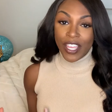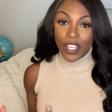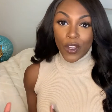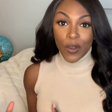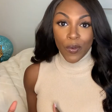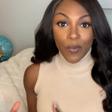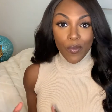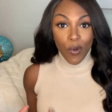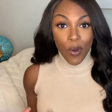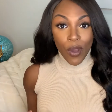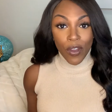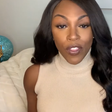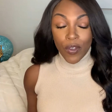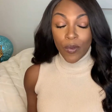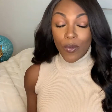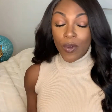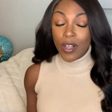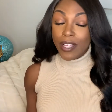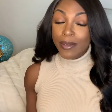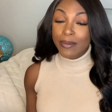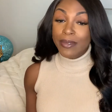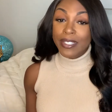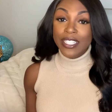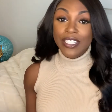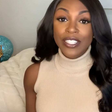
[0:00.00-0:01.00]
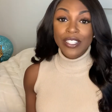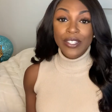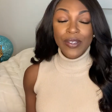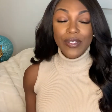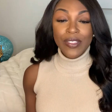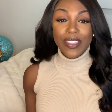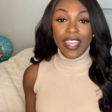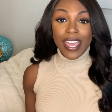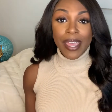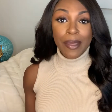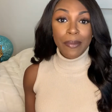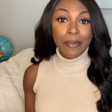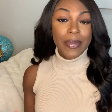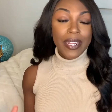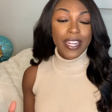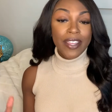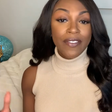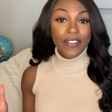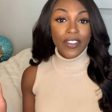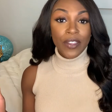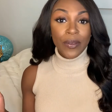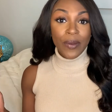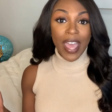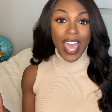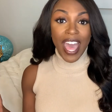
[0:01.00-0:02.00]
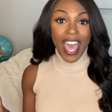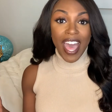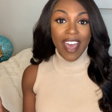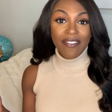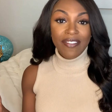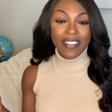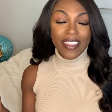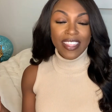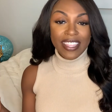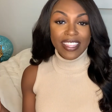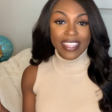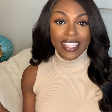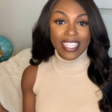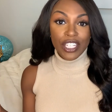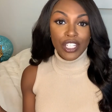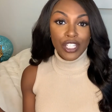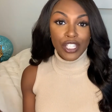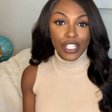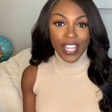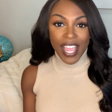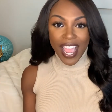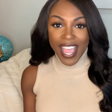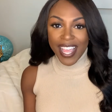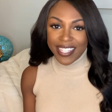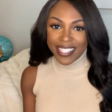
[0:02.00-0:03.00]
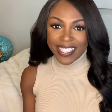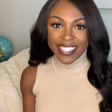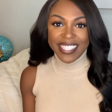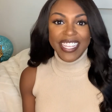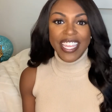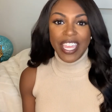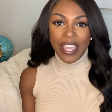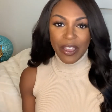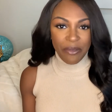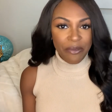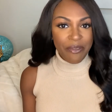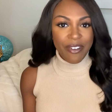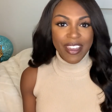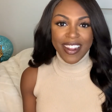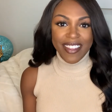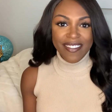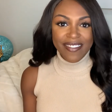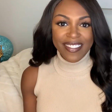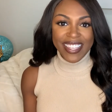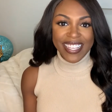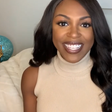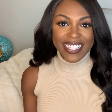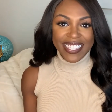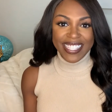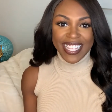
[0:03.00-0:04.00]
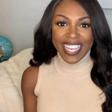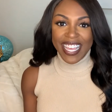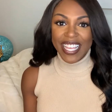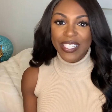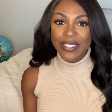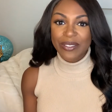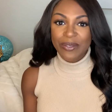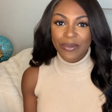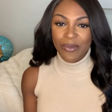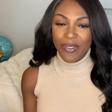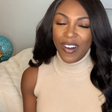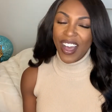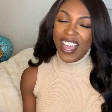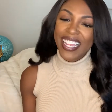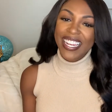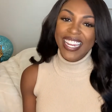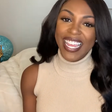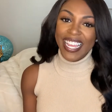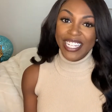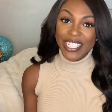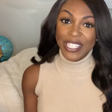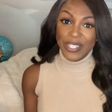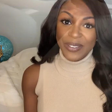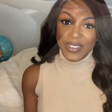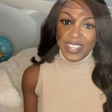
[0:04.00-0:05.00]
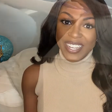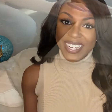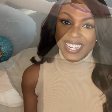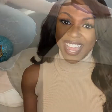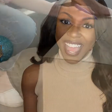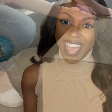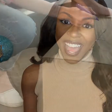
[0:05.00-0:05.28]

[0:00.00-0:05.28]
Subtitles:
You're more than welcome to do that, but if you have the chance to get rid of these things, why not do it